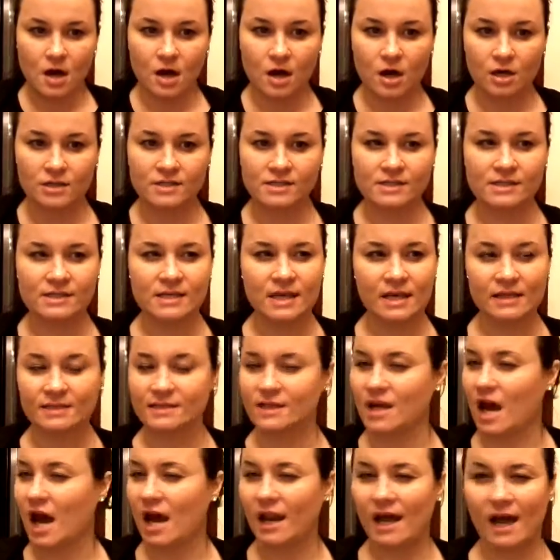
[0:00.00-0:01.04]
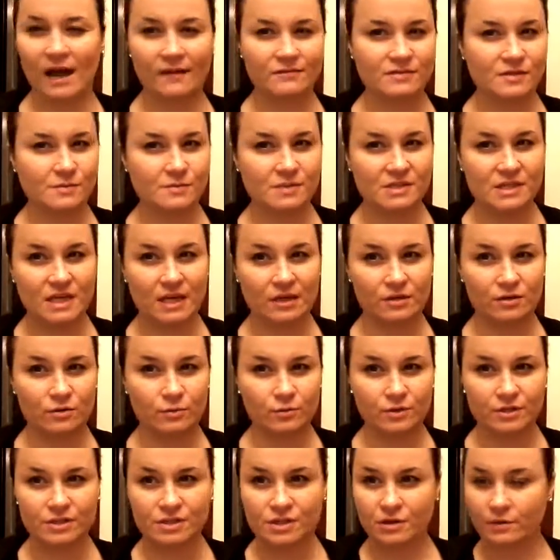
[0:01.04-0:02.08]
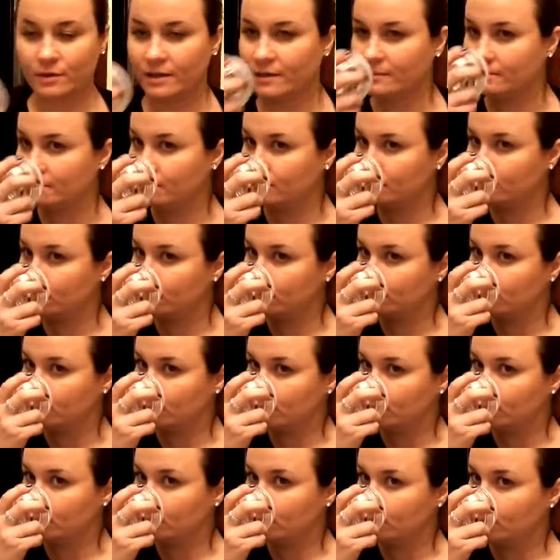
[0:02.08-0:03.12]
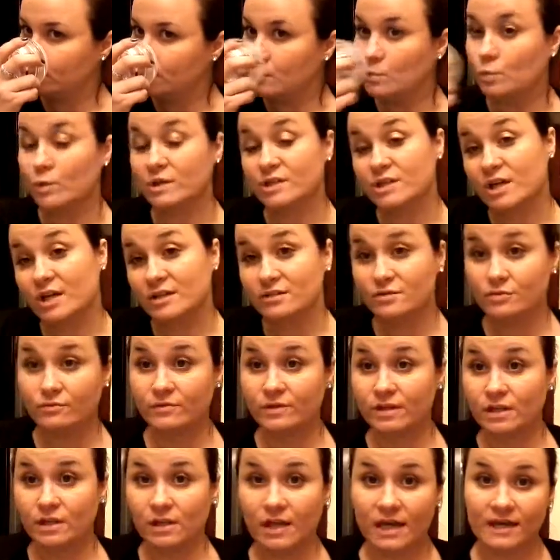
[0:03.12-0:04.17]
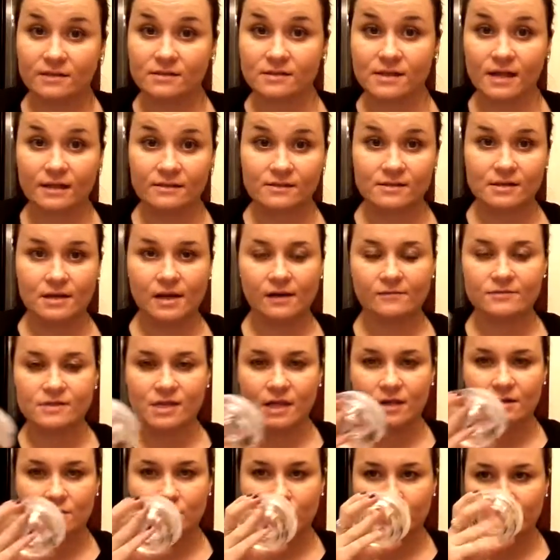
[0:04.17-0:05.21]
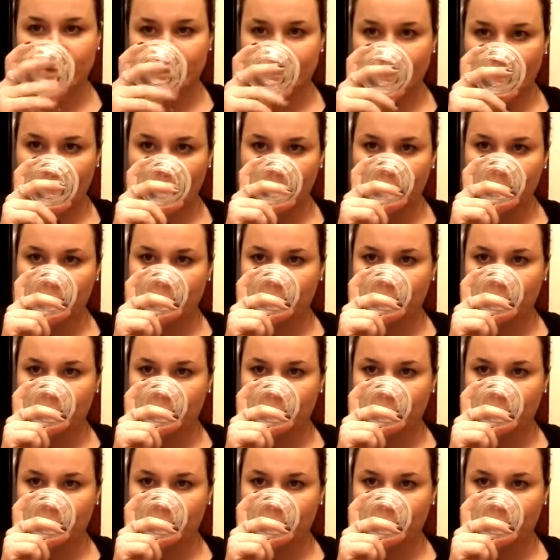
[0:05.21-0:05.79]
it's got to have some sandalwood to it, which I do really like scents that have sandalwood in them.